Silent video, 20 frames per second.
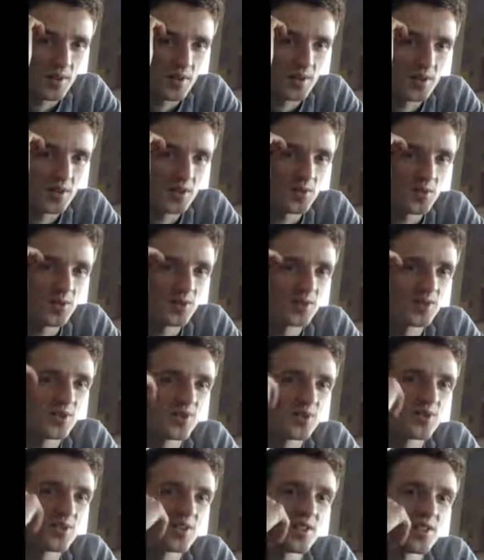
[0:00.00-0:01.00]
the
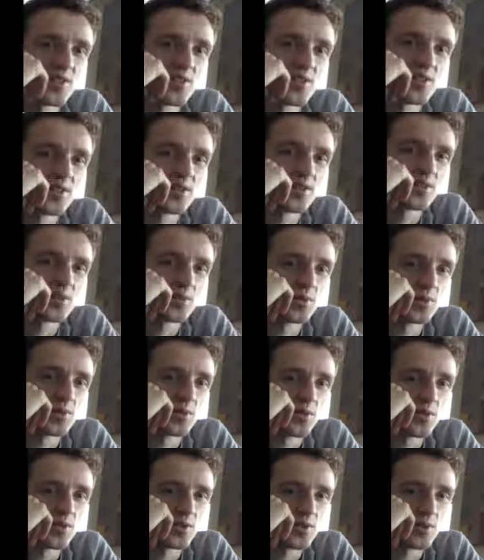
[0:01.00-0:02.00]
distribution or center of the
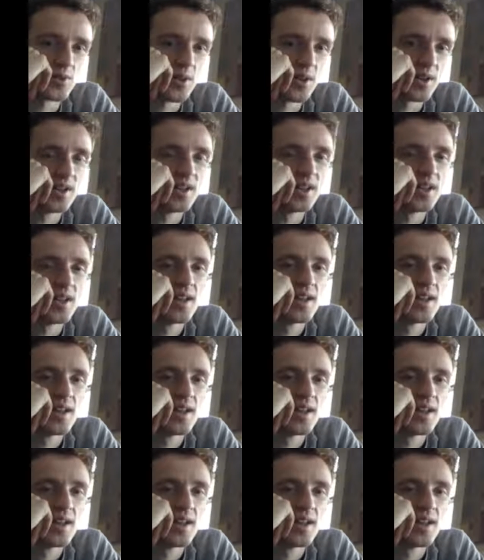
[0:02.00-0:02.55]
distribution or spread.